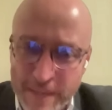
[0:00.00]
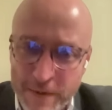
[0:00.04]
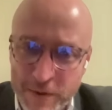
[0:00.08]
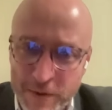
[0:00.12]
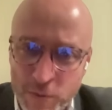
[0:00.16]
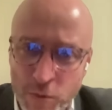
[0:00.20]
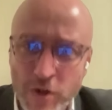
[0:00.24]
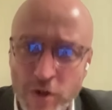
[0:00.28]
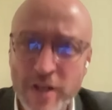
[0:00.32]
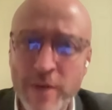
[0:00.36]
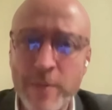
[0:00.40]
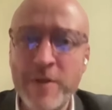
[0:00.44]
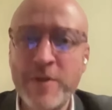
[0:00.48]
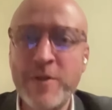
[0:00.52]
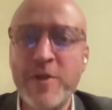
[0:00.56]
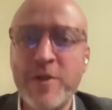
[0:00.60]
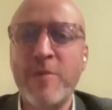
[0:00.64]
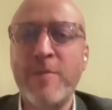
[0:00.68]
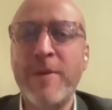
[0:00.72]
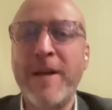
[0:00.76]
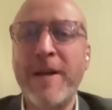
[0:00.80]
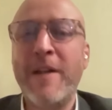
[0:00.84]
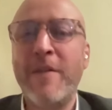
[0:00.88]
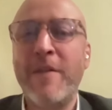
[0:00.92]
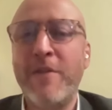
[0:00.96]
on campus? What can we
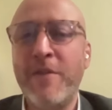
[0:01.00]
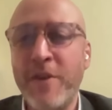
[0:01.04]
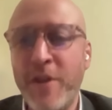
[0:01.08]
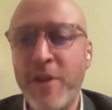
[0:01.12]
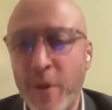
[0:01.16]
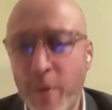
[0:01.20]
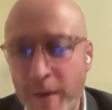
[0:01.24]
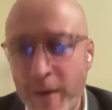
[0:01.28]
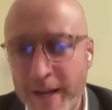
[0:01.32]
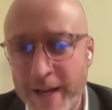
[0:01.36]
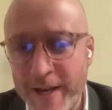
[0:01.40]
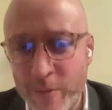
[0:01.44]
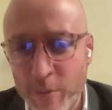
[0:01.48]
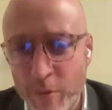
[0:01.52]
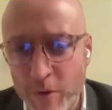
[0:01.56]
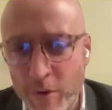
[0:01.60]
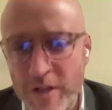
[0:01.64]
do about the UN?